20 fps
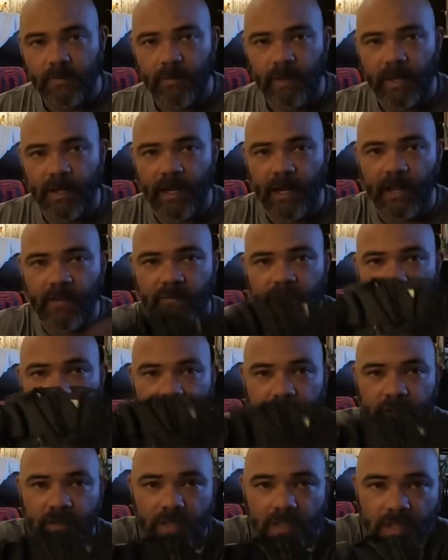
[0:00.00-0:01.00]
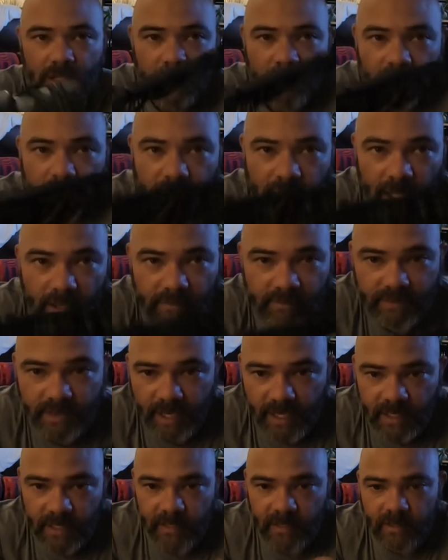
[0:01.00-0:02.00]
my knife here, and I've
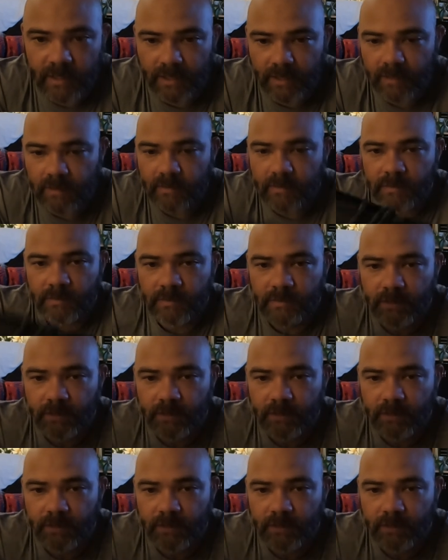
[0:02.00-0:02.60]
taken and